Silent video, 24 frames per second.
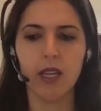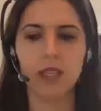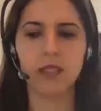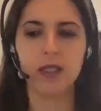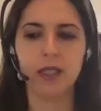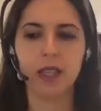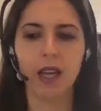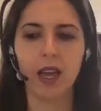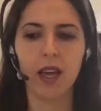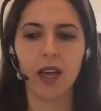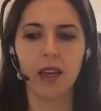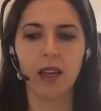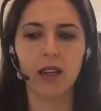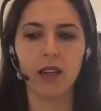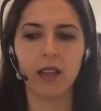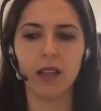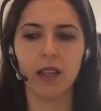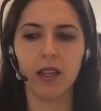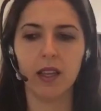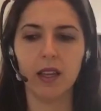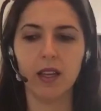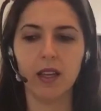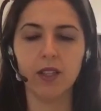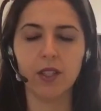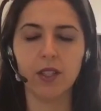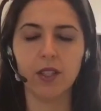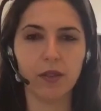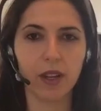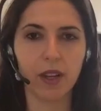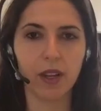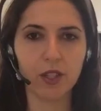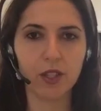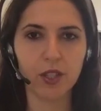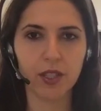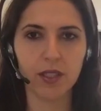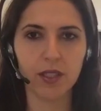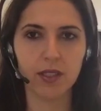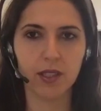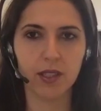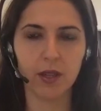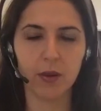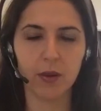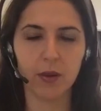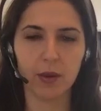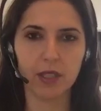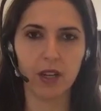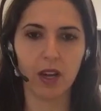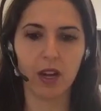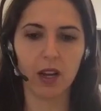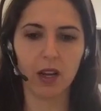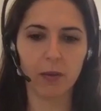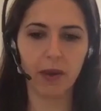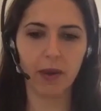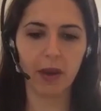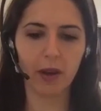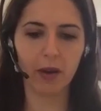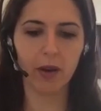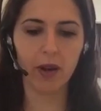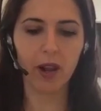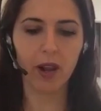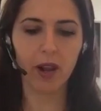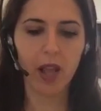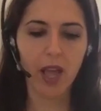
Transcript: is that the interventions that we talk about